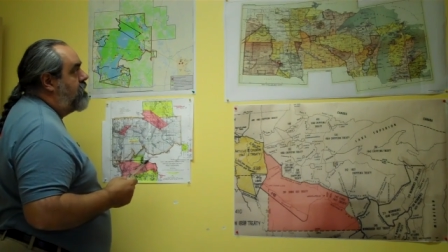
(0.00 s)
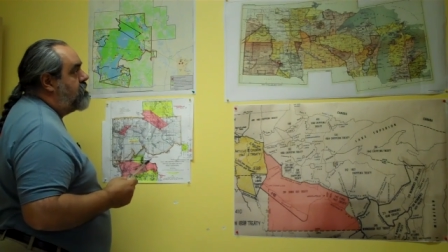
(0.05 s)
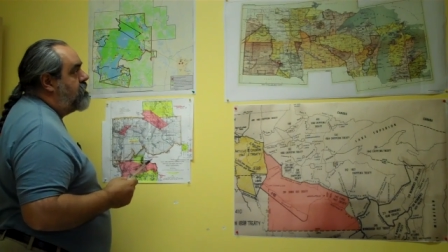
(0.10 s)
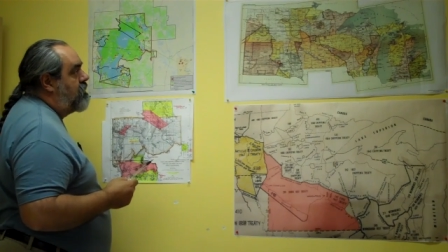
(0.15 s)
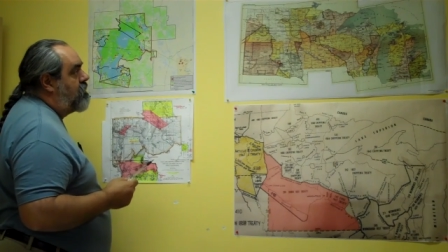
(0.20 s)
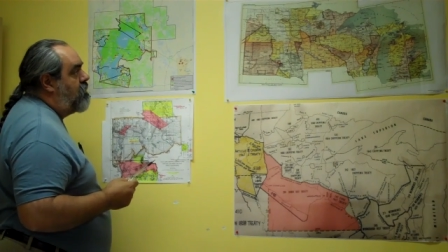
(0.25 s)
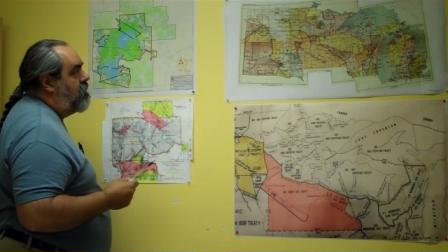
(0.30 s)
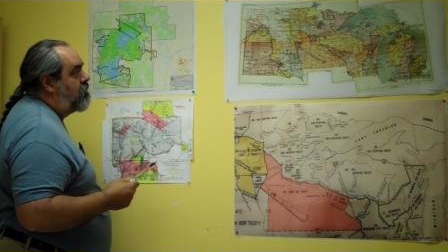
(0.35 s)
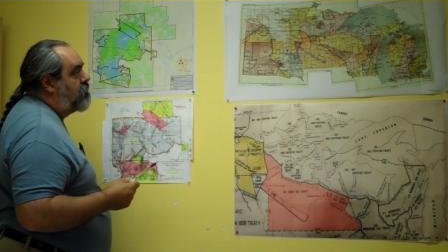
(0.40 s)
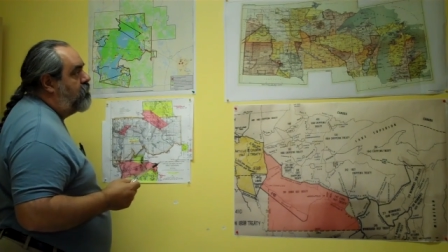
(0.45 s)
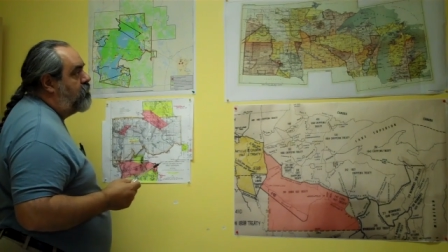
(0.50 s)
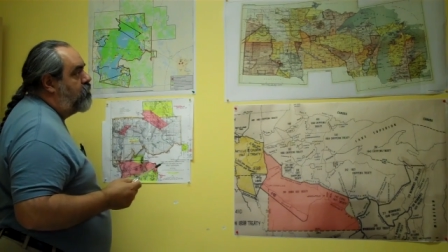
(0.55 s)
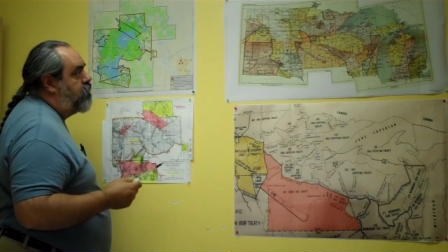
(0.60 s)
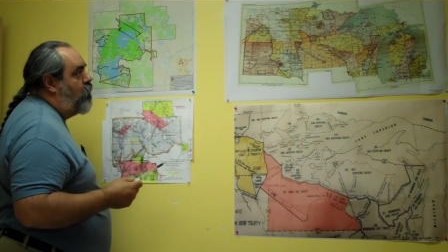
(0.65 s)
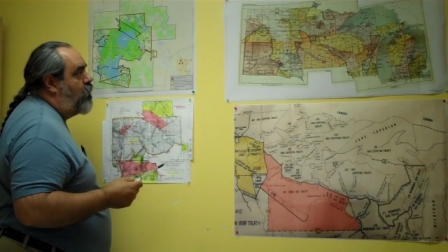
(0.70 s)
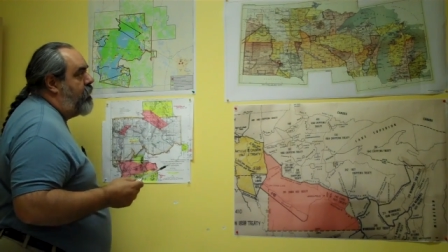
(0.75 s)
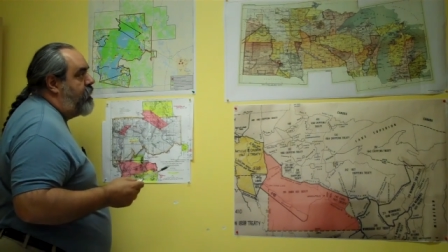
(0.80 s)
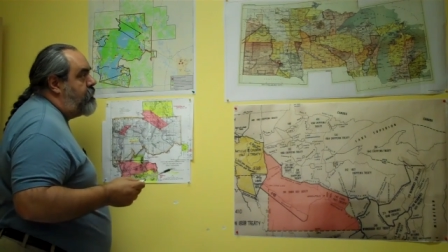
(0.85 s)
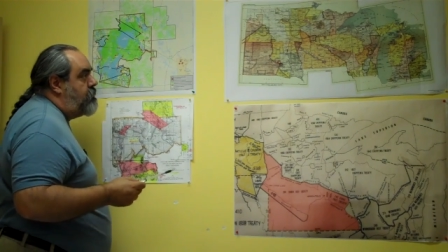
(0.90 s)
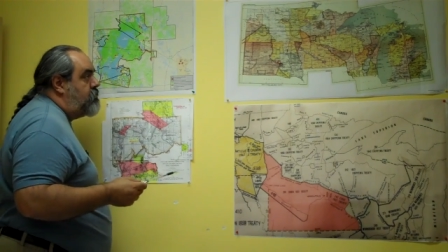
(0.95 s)
place they call Two
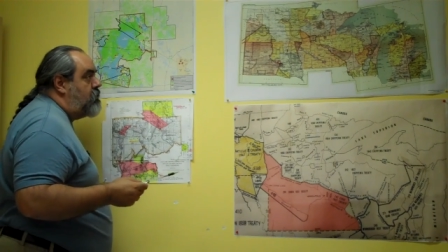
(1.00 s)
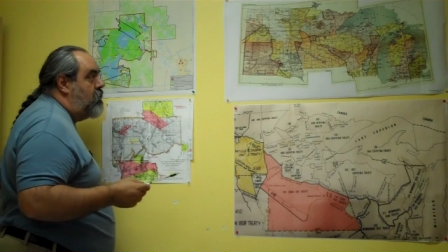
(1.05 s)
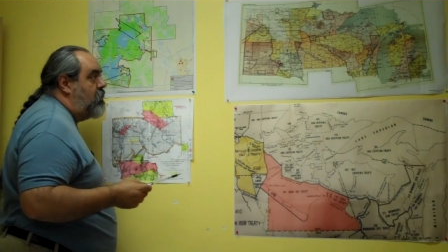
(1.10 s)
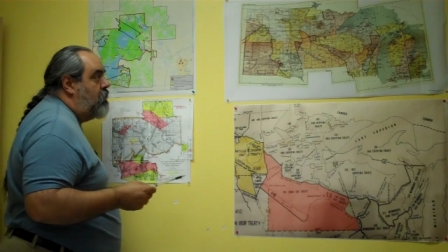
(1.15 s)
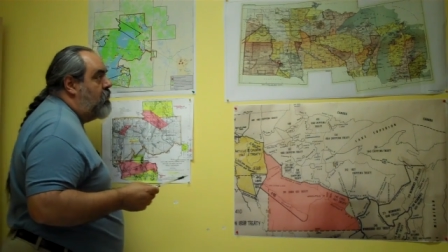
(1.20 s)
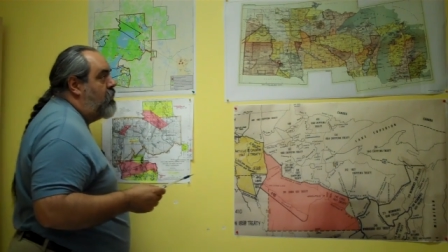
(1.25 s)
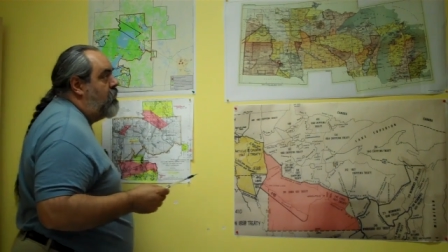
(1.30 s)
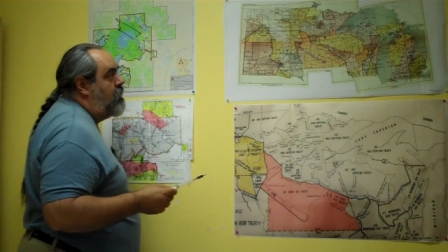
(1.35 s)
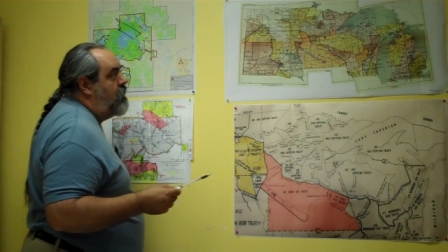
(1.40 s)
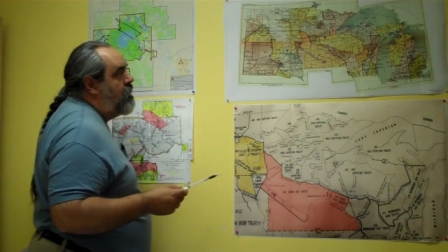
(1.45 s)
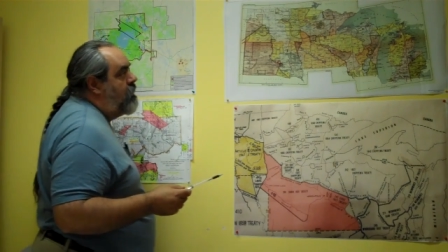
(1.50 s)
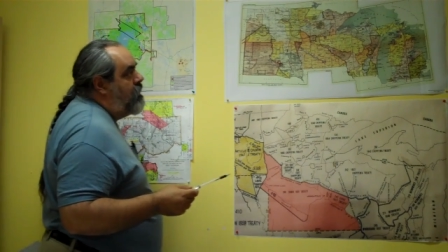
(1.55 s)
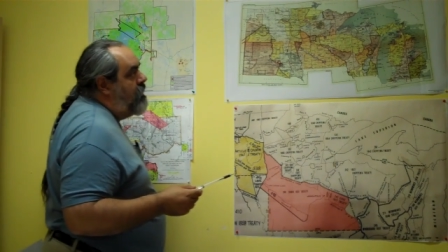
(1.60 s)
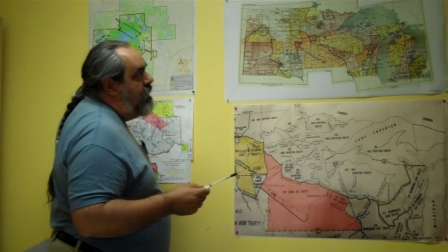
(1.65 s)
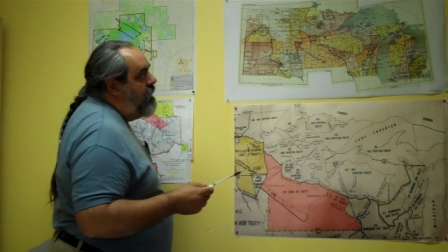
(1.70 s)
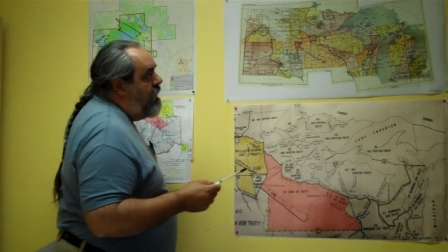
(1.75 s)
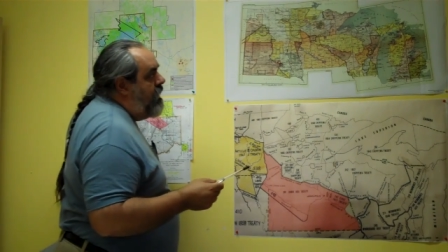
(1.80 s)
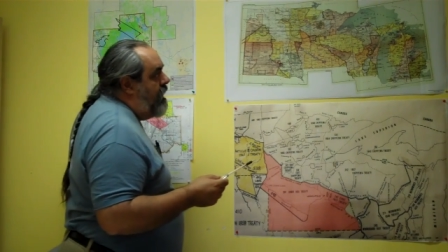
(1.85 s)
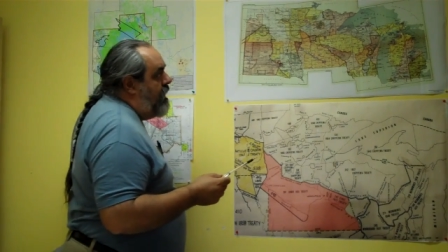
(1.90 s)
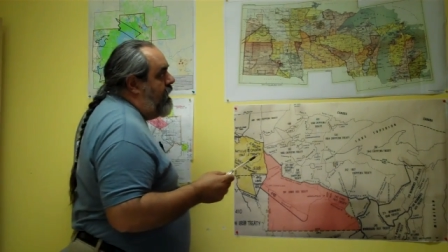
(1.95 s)
Points.
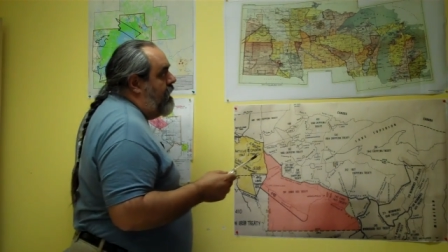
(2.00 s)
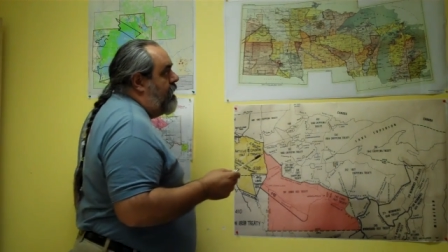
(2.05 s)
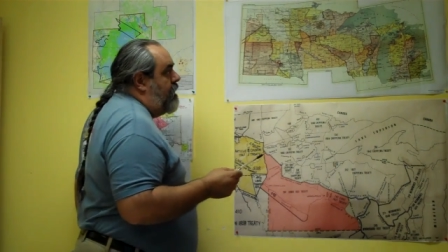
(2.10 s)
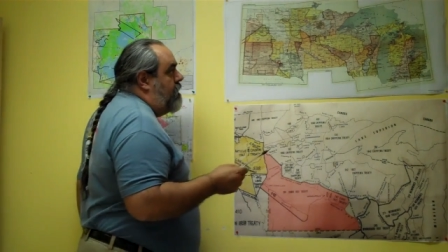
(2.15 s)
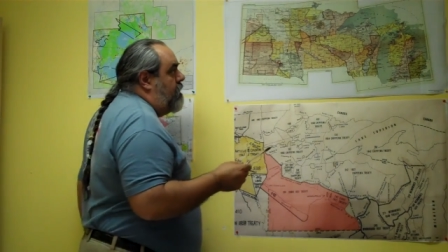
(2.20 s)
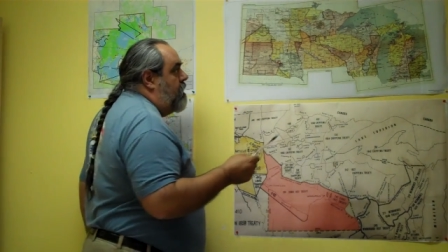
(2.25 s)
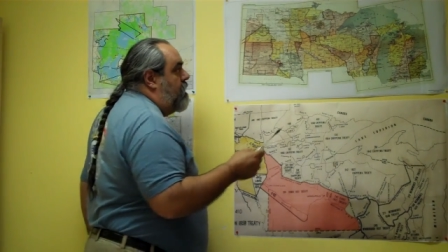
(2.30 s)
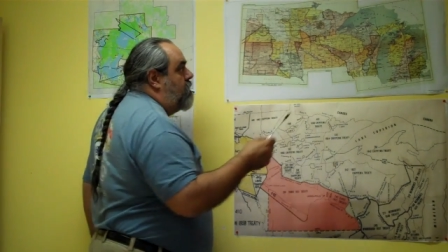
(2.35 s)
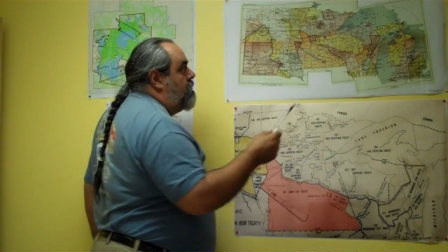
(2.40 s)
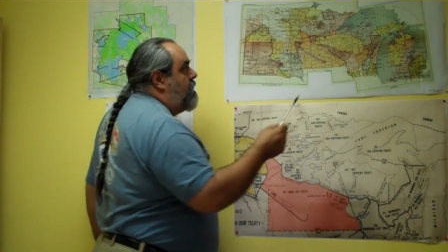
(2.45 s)
And